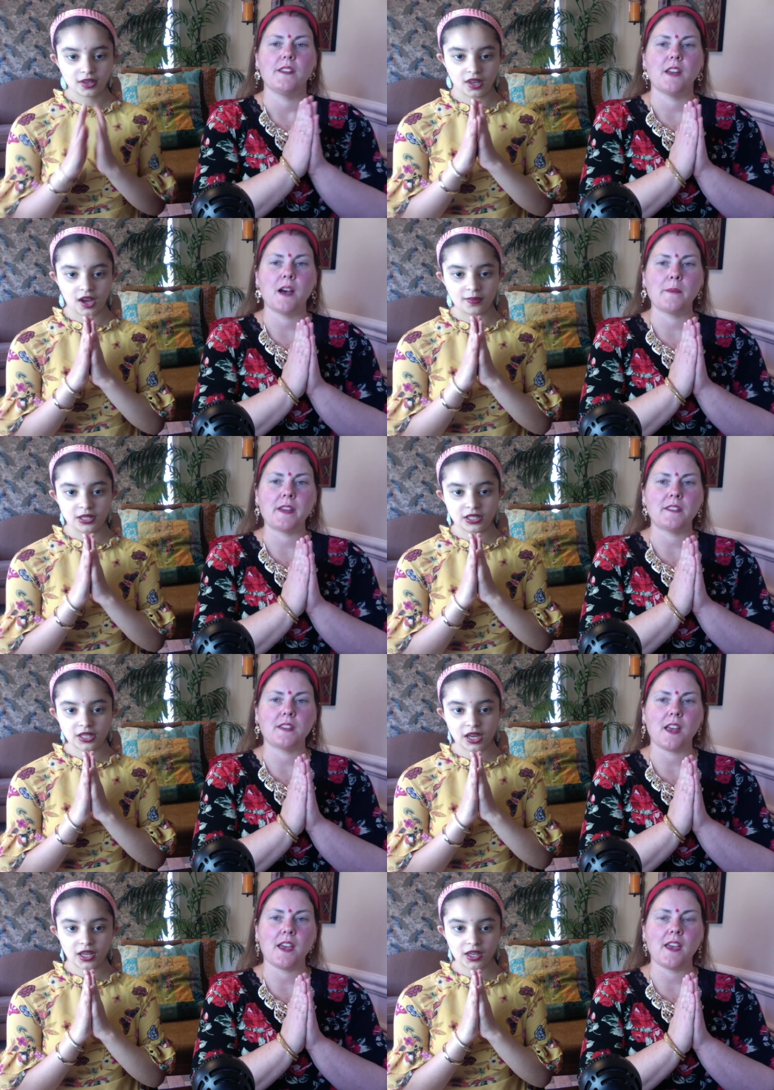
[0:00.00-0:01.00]

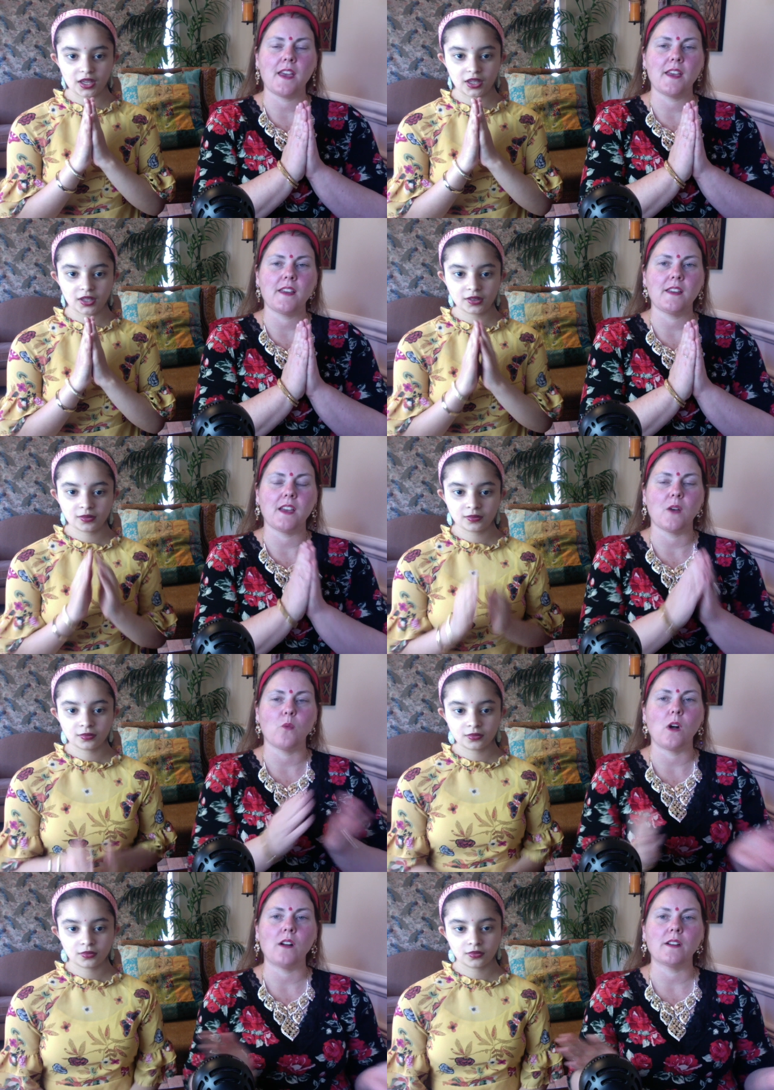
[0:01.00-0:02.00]
Speaker 1: Namaste.
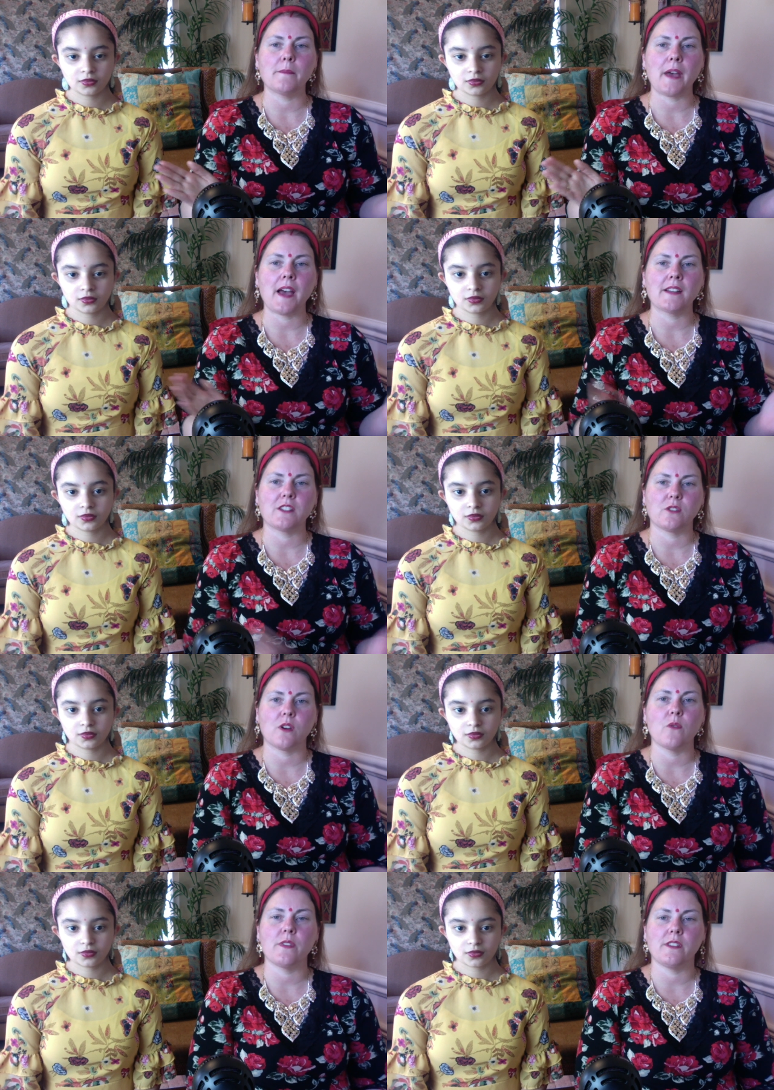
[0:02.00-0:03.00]
Welcome back to
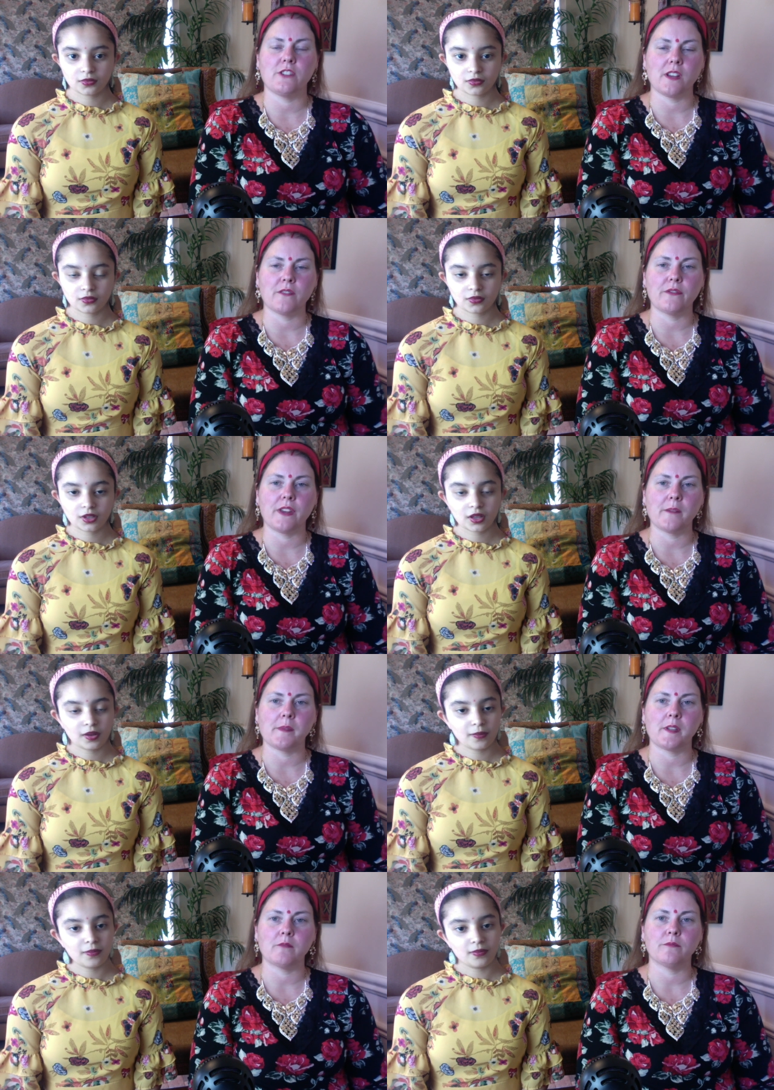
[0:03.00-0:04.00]
Grow with the Jan
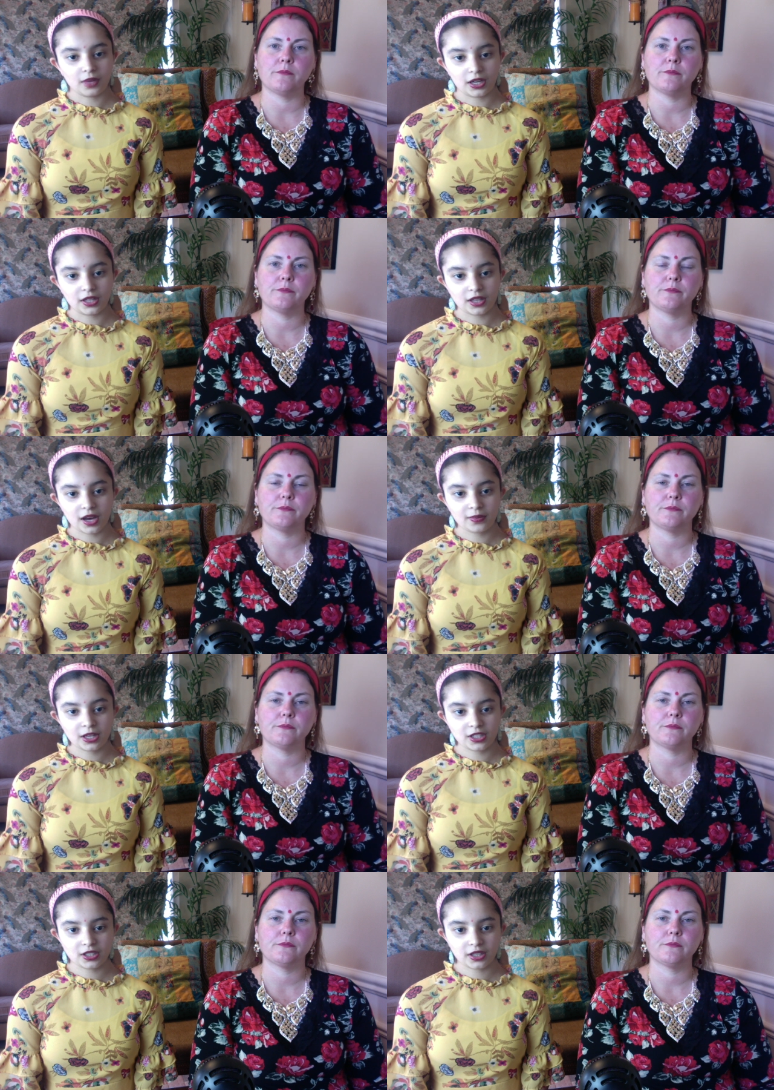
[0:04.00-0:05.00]
family.
Speaker 2: Mera
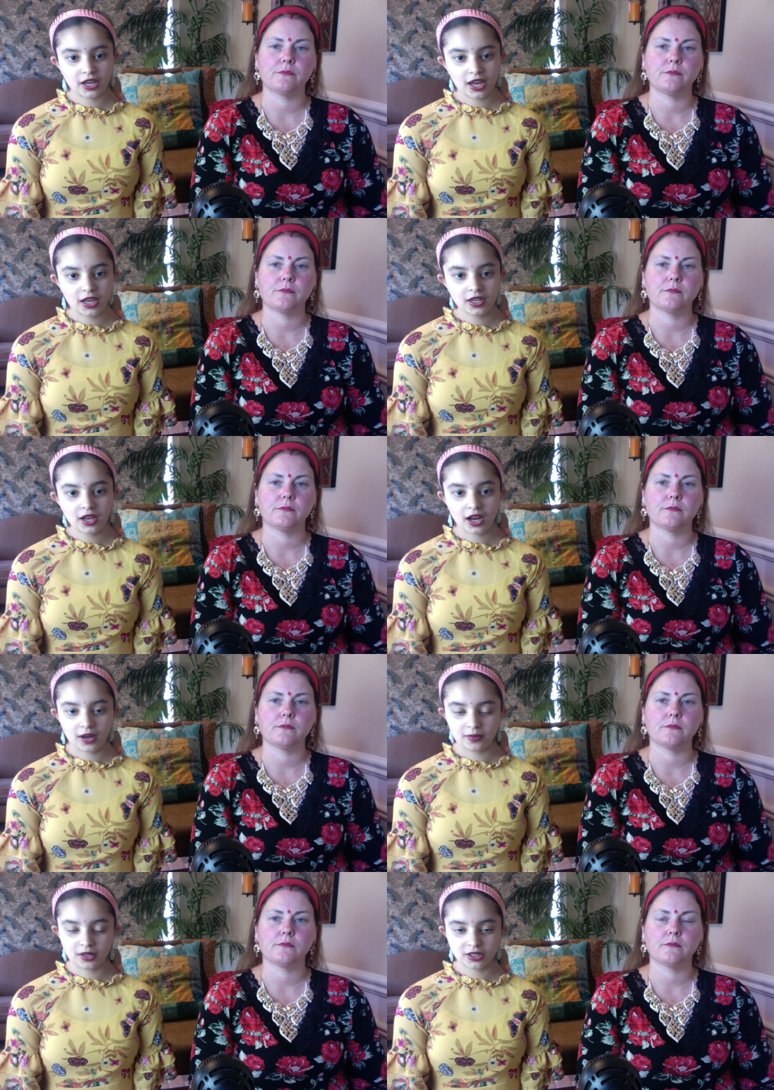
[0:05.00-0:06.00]
Anjali Hey,
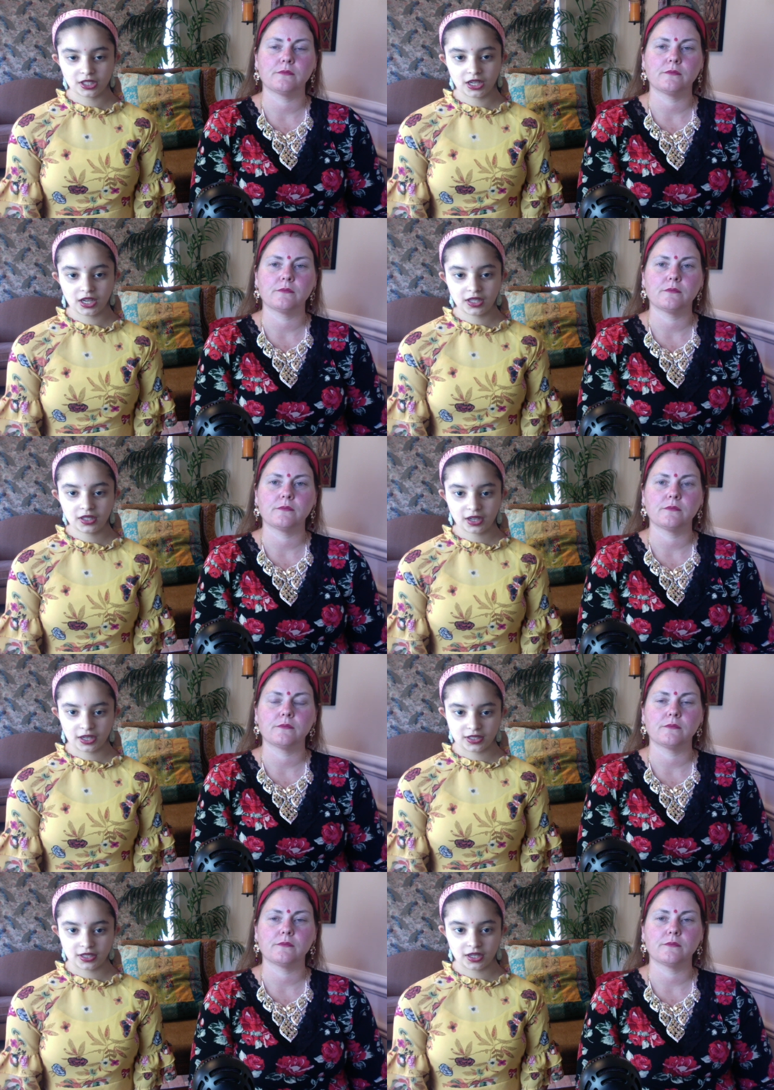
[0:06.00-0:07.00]
hamache Hey,
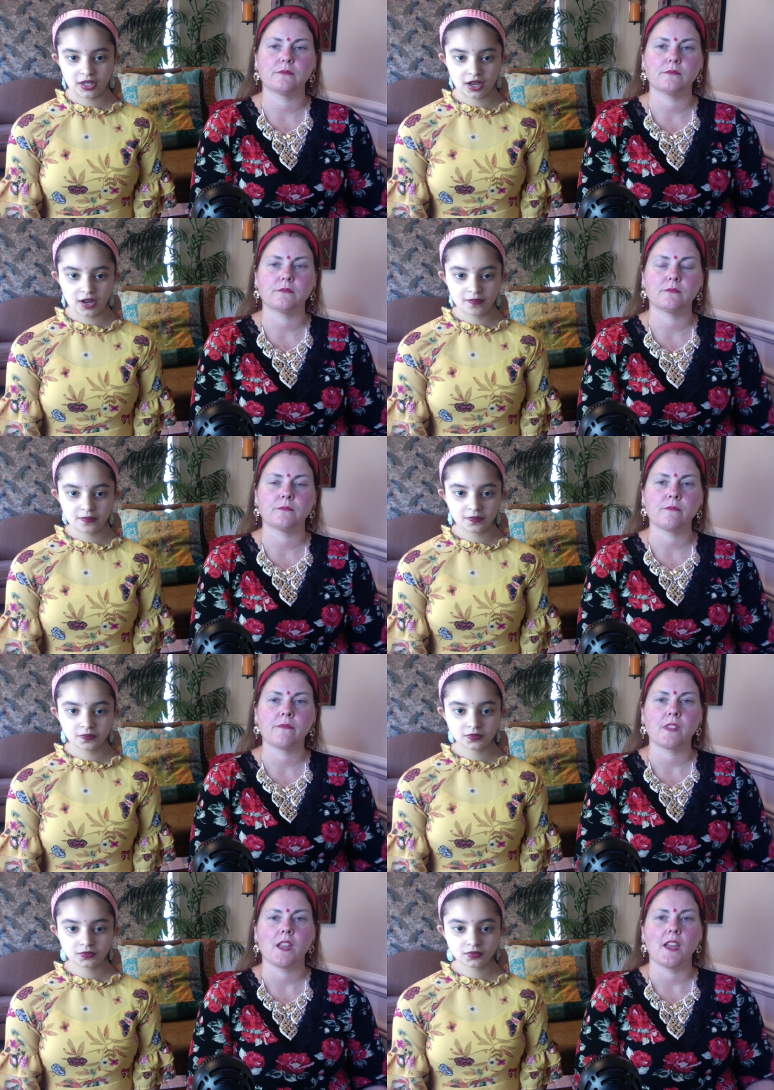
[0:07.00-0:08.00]
kaise
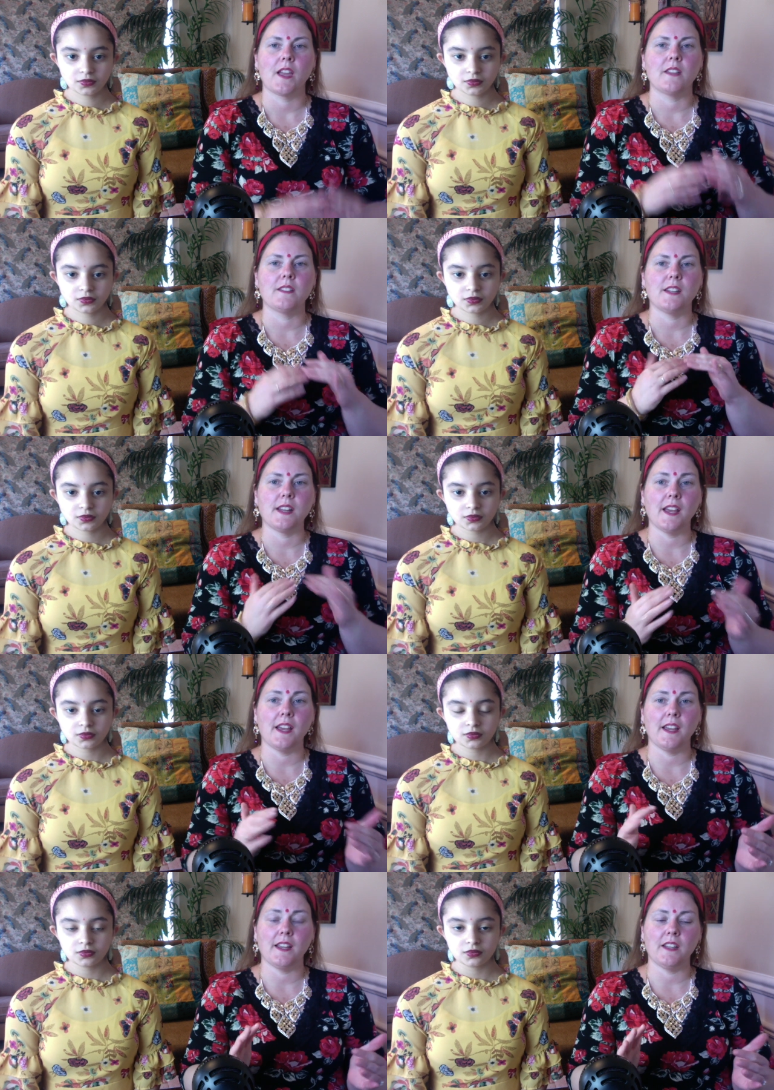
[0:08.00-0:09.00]
Speaker 1: And
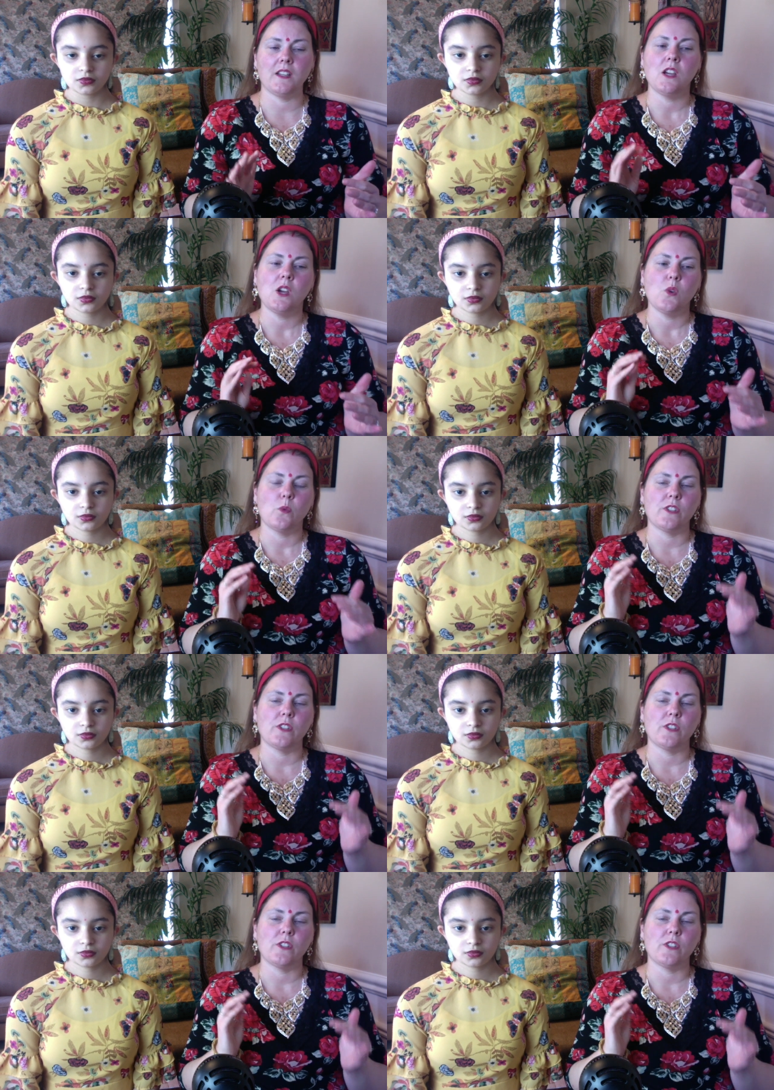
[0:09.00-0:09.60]
today we